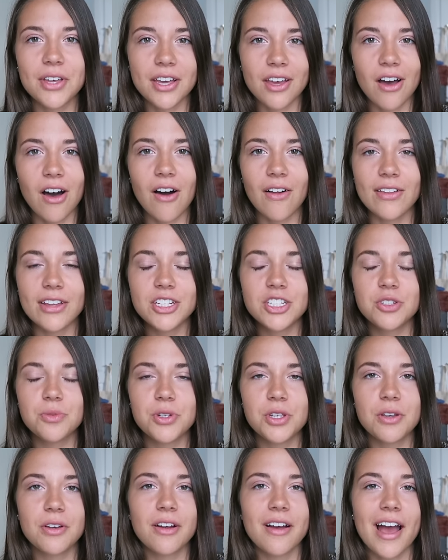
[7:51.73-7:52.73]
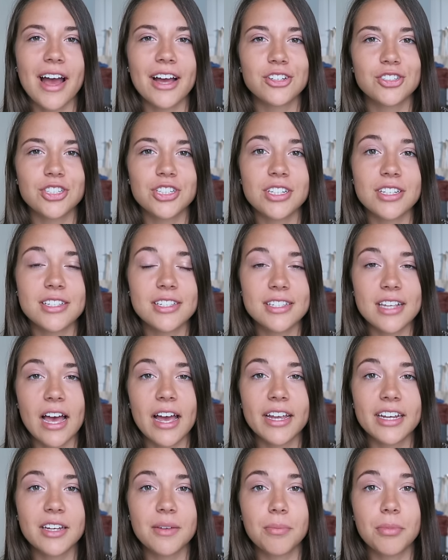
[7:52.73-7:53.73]
and college when you're actually
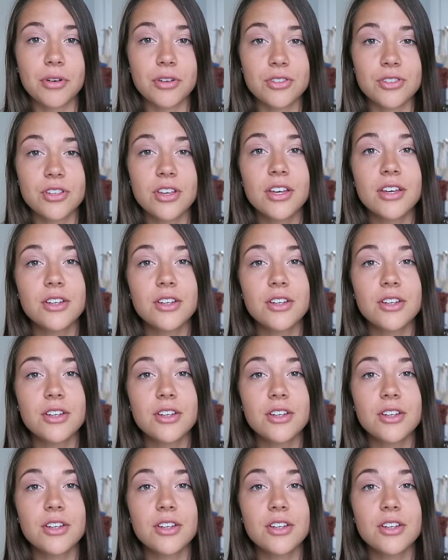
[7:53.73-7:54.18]
assigned books